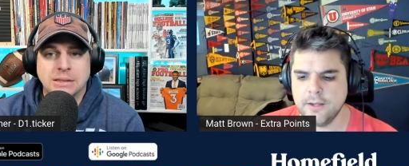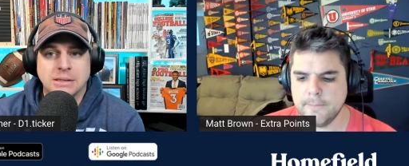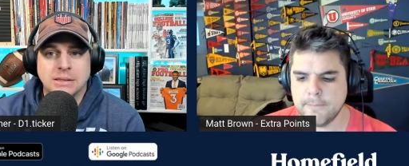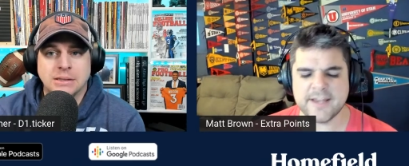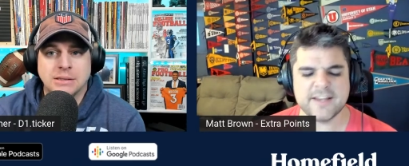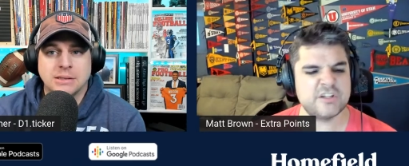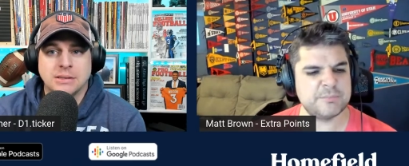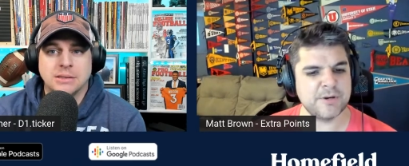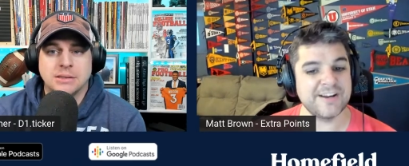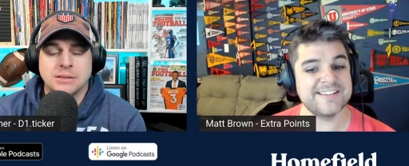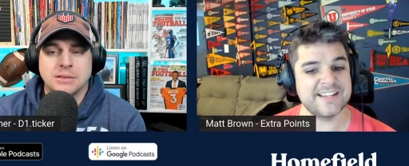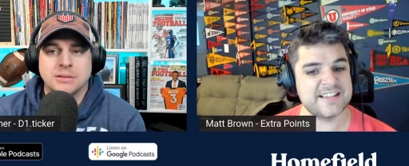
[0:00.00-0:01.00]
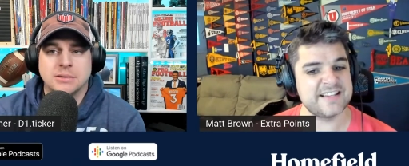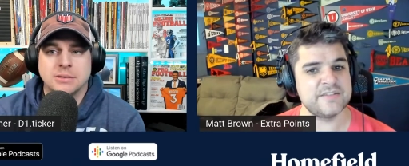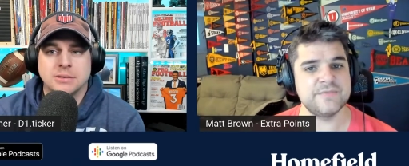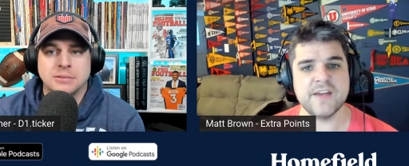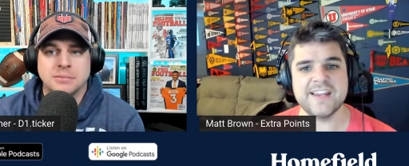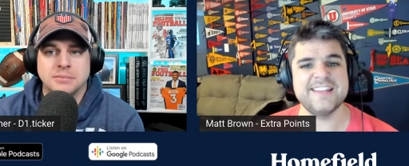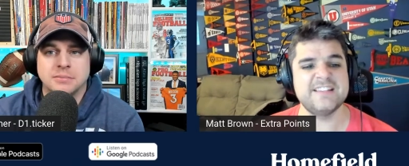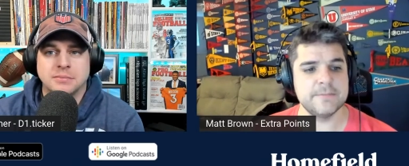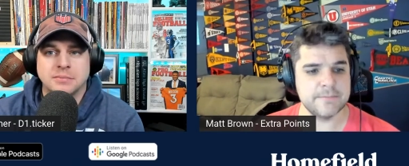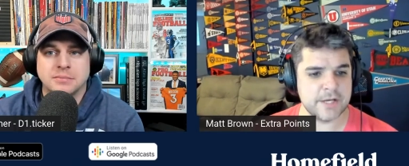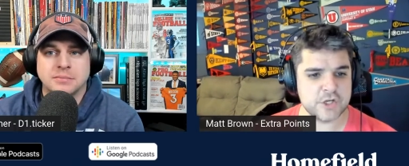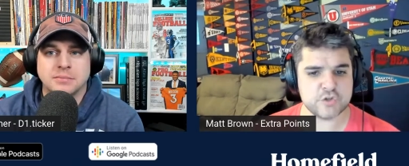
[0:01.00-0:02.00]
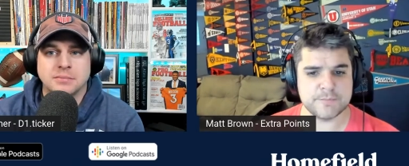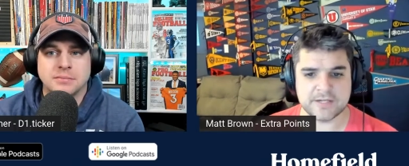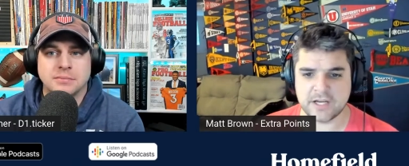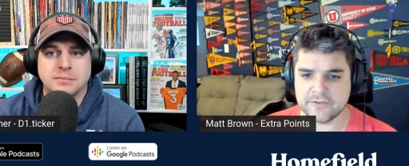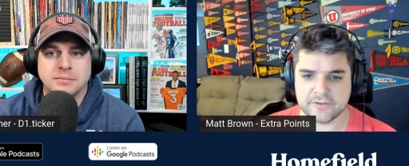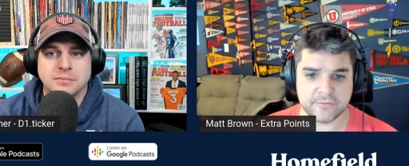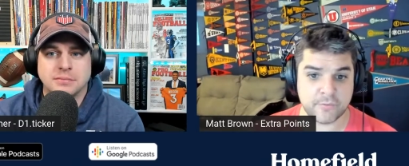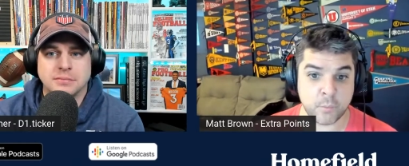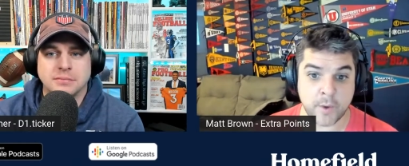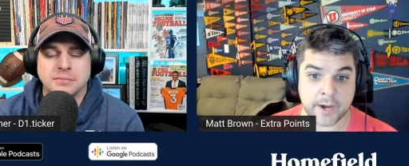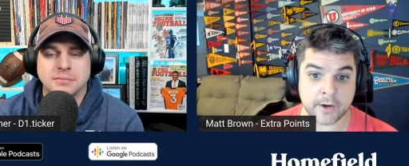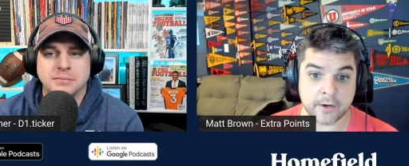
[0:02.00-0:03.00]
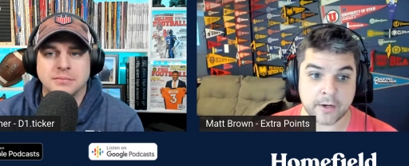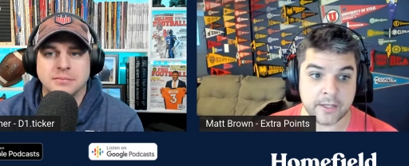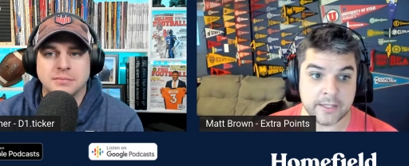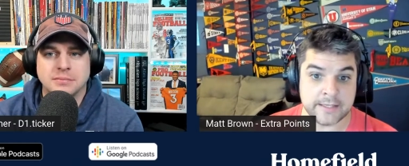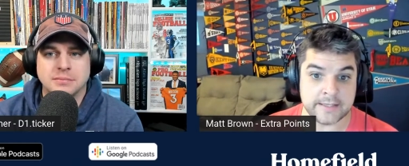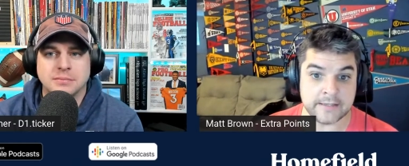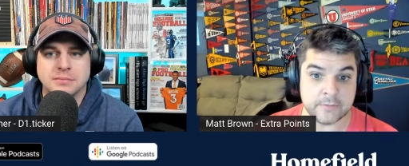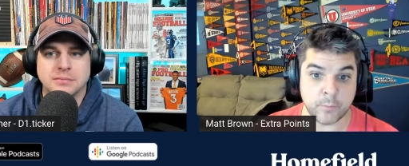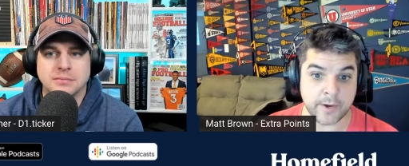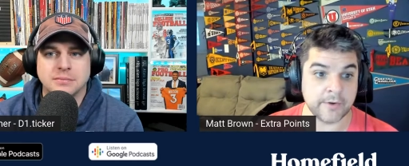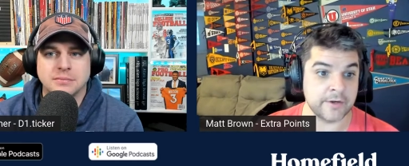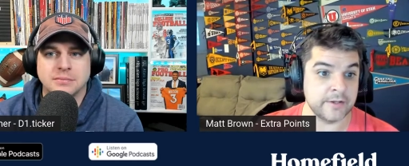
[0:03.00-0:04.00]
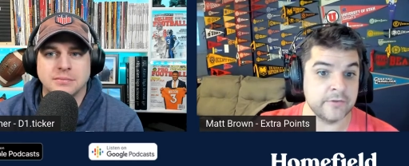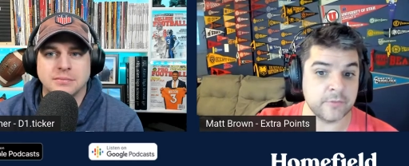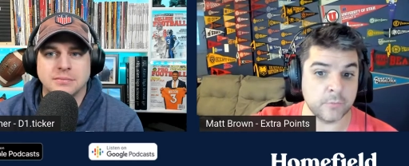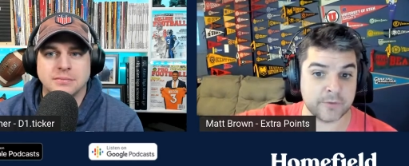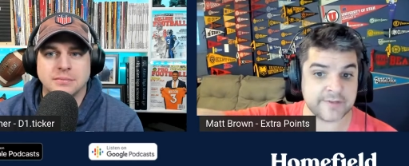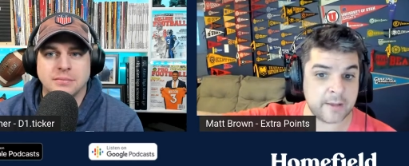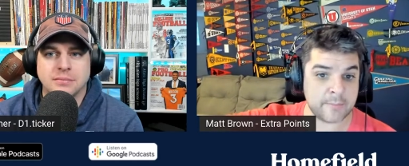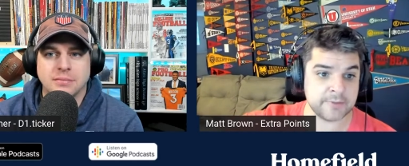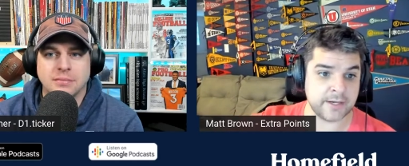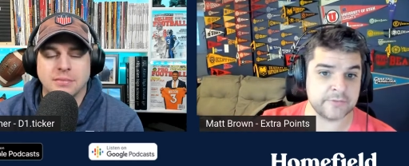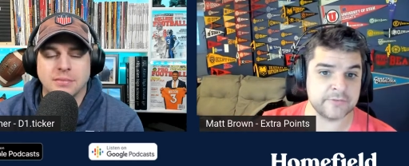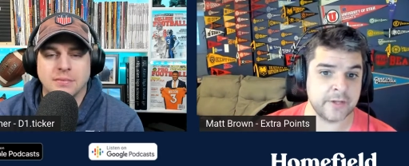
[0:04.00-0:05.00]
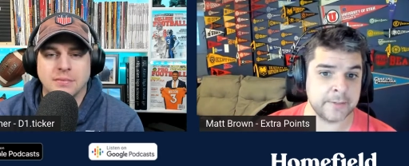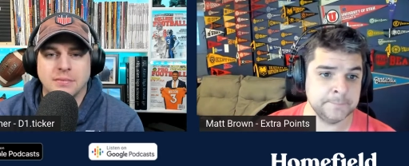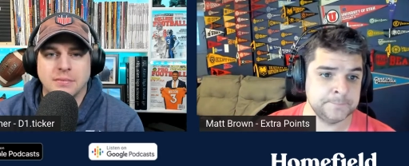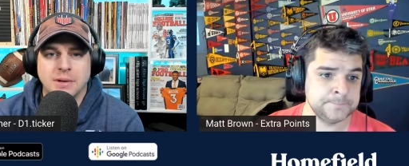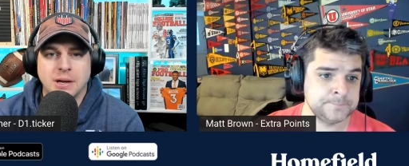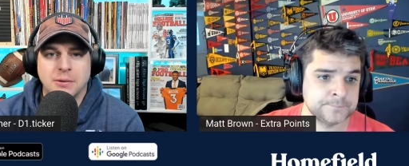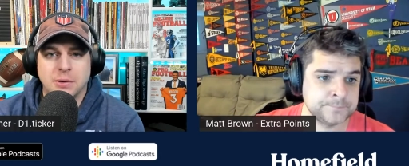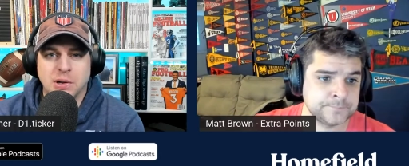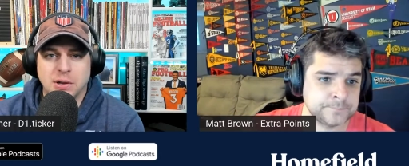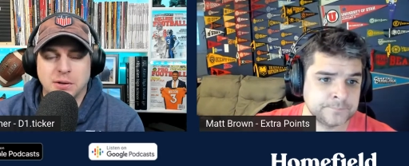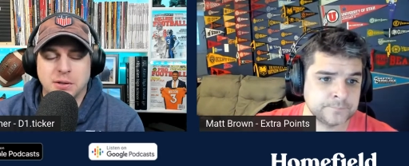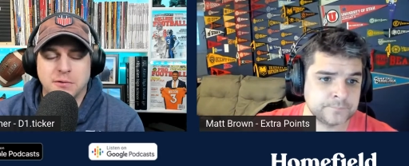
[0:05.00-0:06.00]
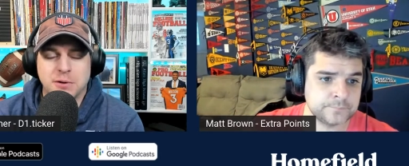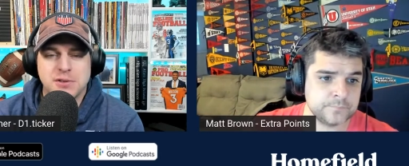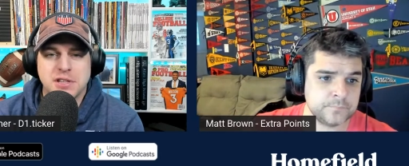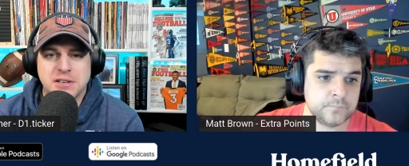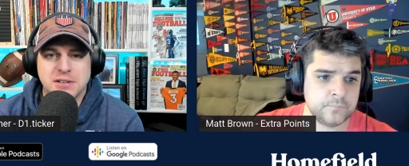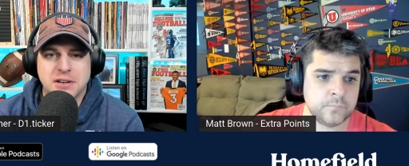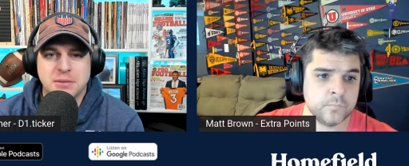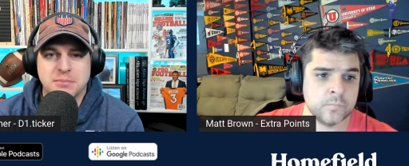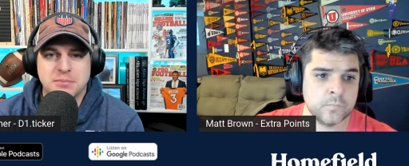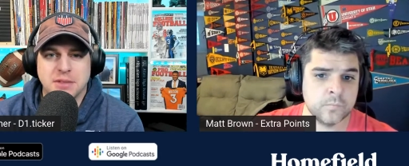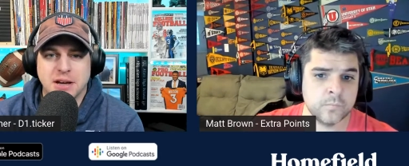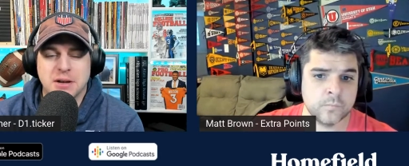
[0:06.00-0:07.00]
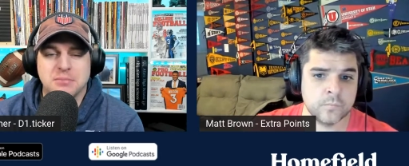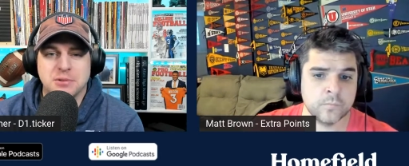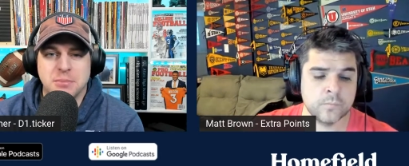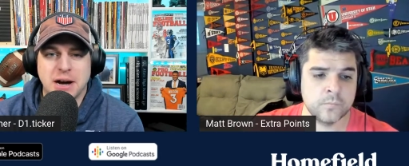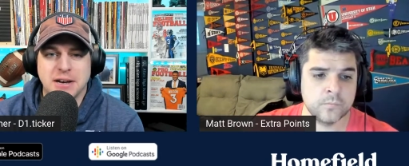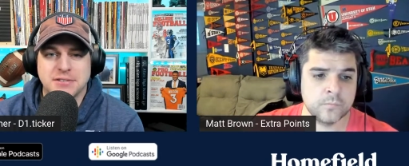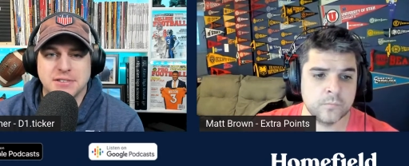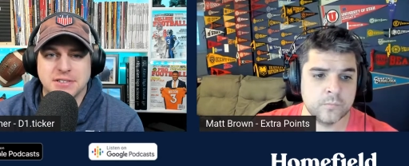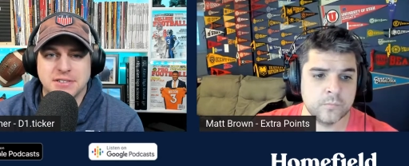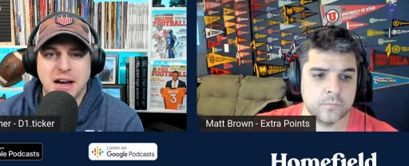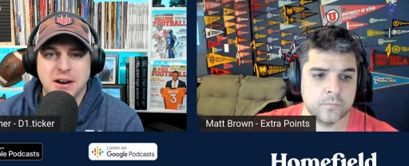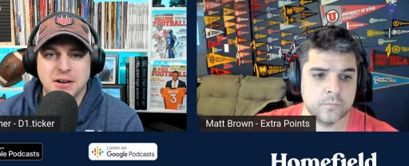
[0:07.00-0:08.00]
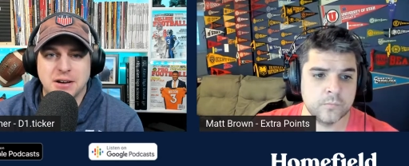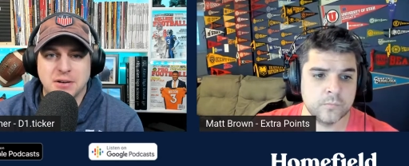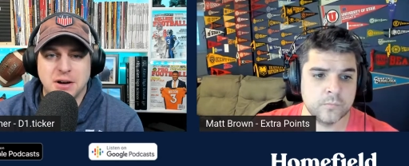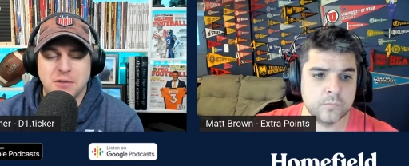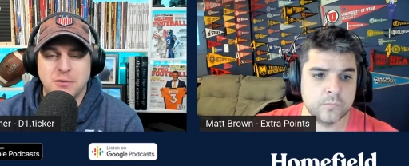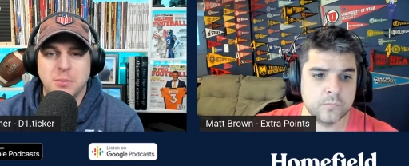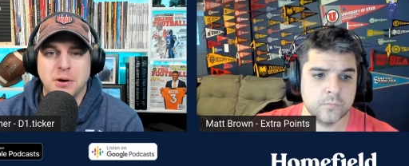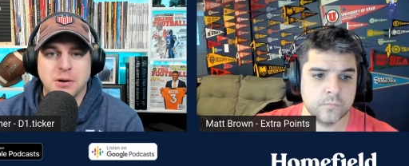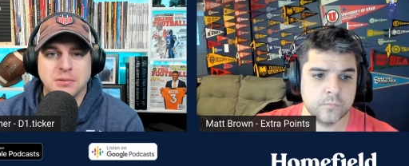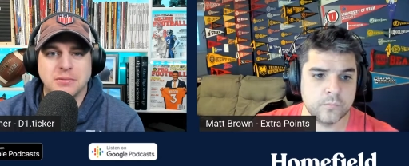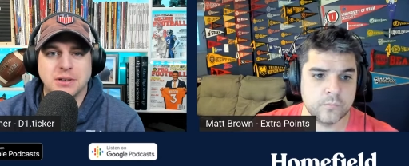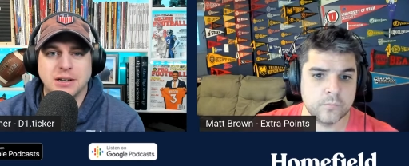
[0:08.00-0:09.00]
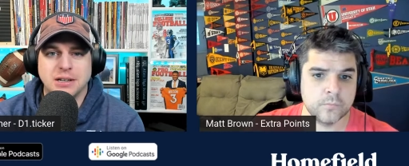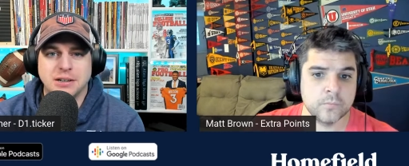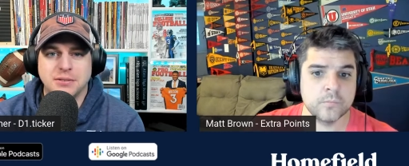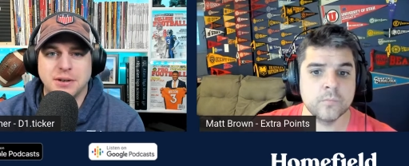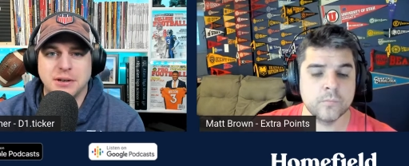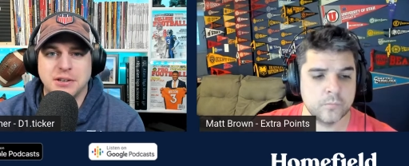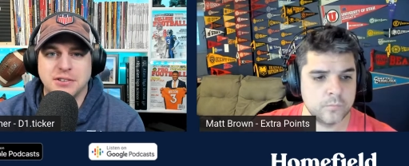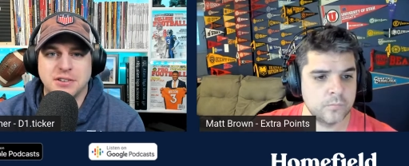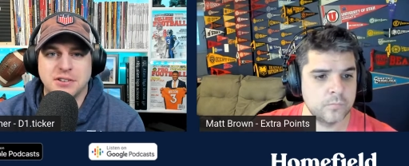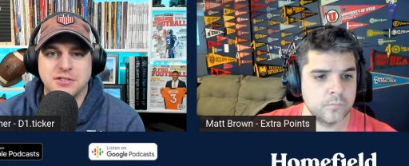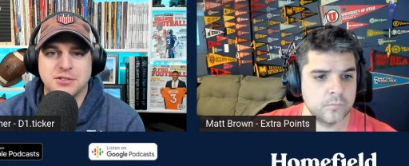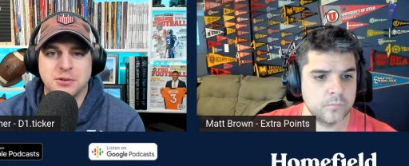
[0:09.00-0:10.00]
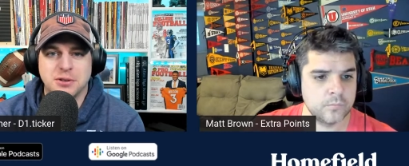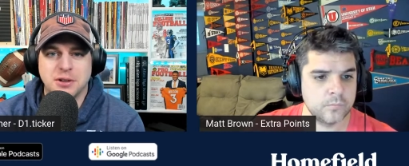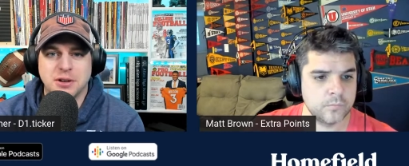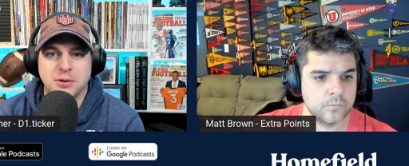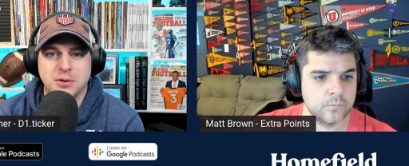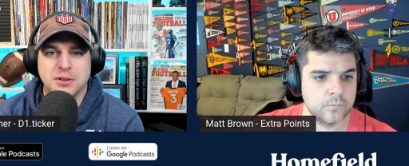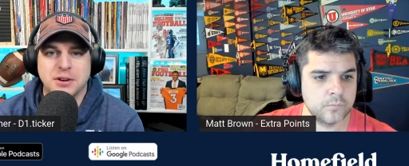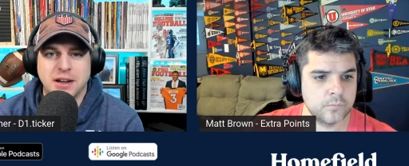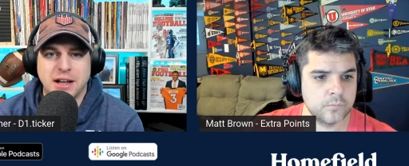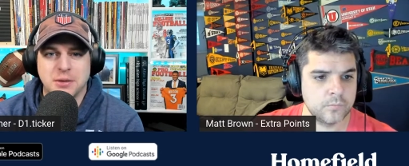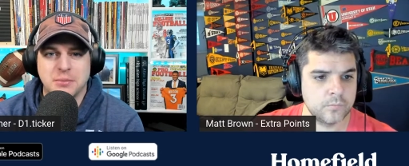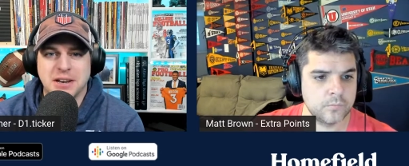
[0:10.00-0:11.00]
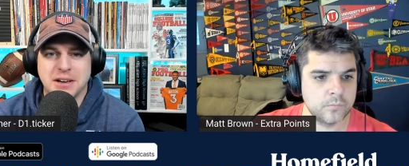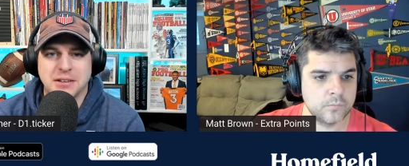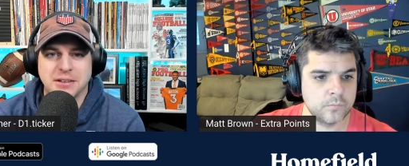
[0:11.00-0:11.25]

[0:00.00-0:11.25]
Speaker 1: my experience at this event is diminished because of where it where it is and what's happening outside?
Speaker 2: Well, the, the first thing that come that comes to mind is is not a, a football uh, event. Is it's just going to the Oakland Alameda